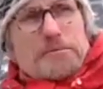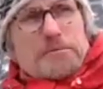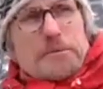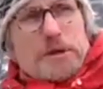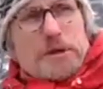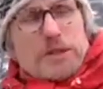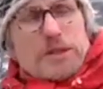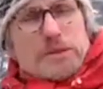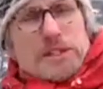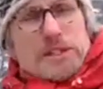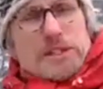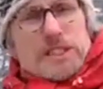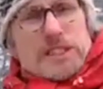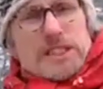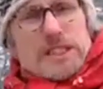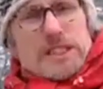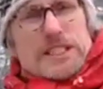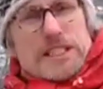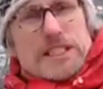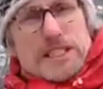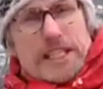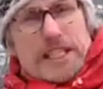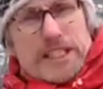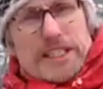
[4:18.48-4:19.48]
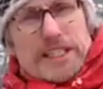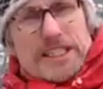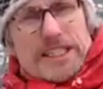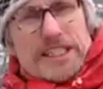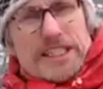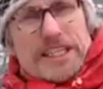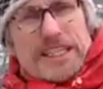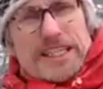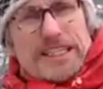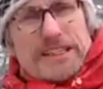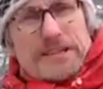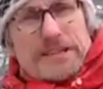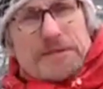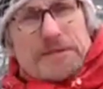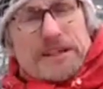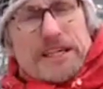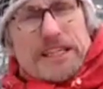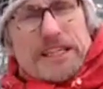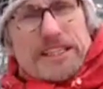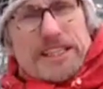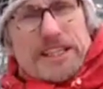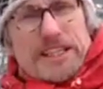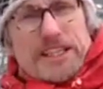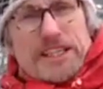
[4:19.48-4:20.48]
bonus son, and then we
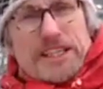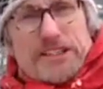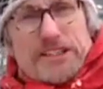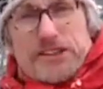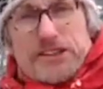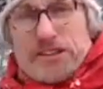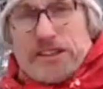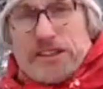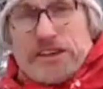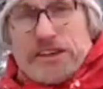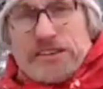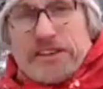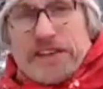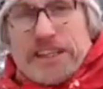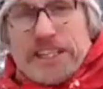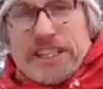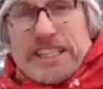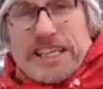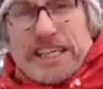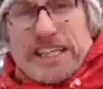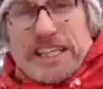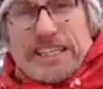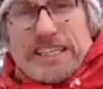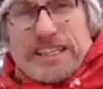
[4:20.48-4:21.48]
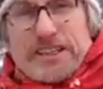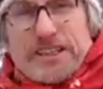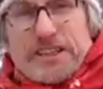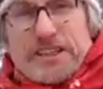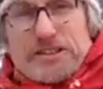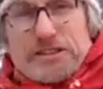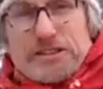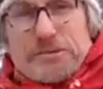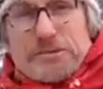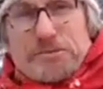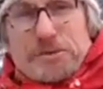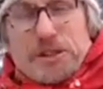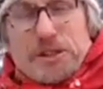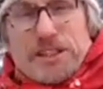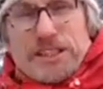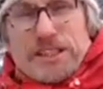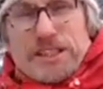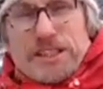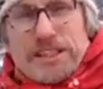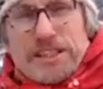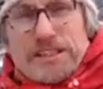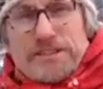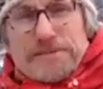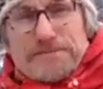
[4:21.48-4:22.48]
had a cultural event at the Oslo Buddhist
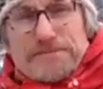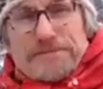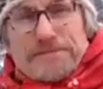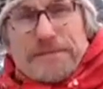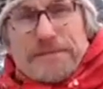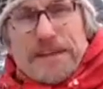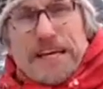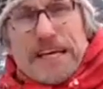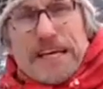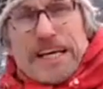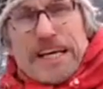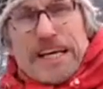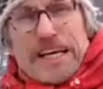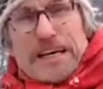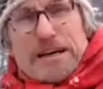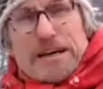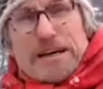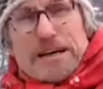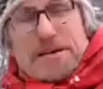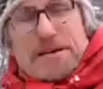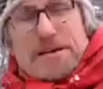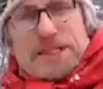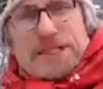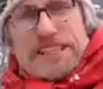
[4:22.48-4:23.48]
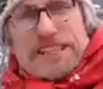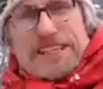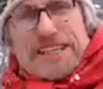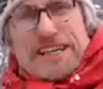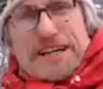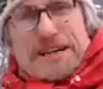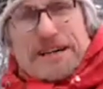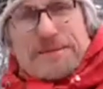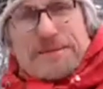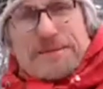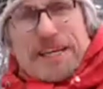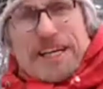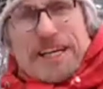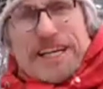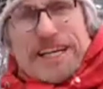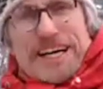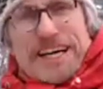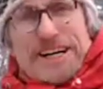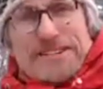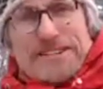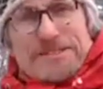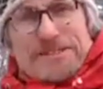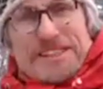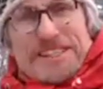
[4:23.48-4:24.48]
Center. But I'm here
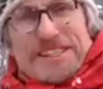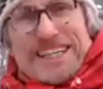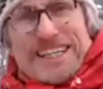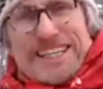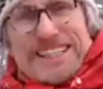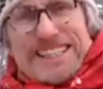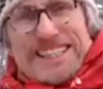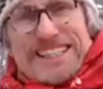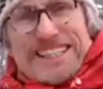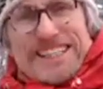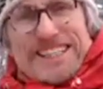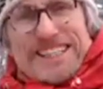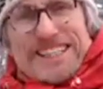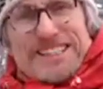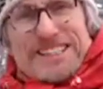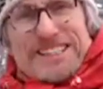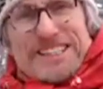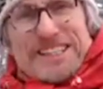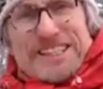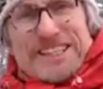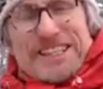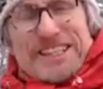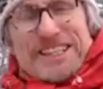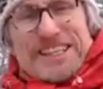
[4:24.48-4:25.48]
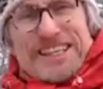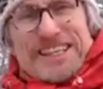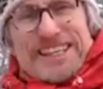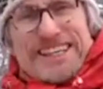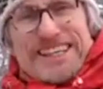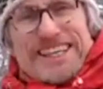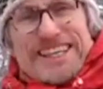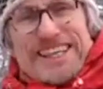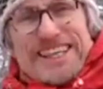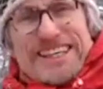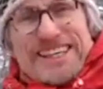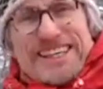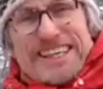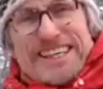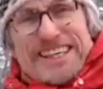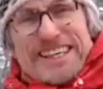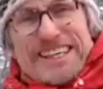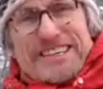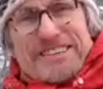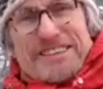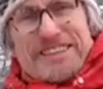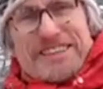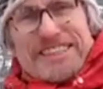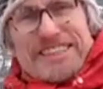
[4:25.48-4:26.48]
now, and it's uh,
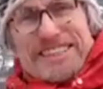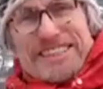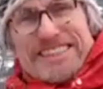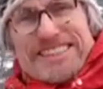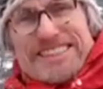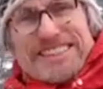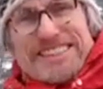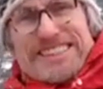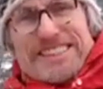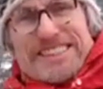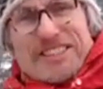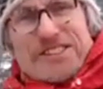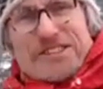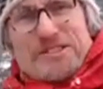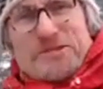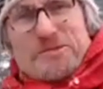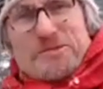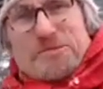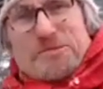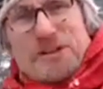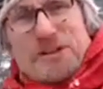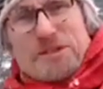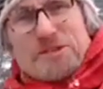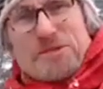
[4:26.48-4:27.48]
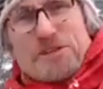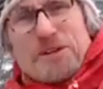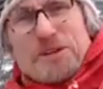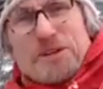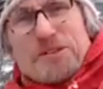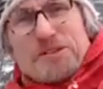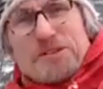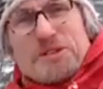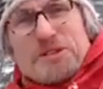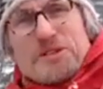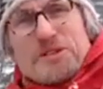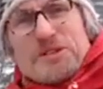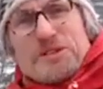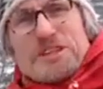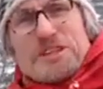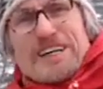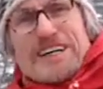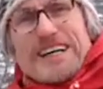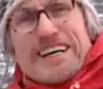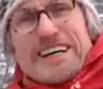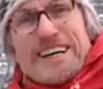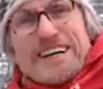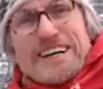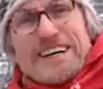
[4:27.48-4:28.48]
well, it's just wonderful
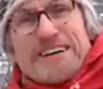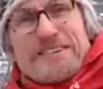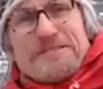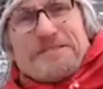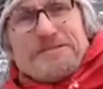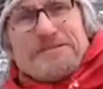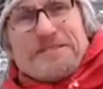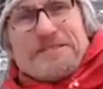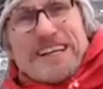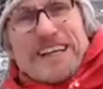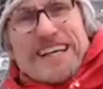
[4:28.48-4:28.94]
to um,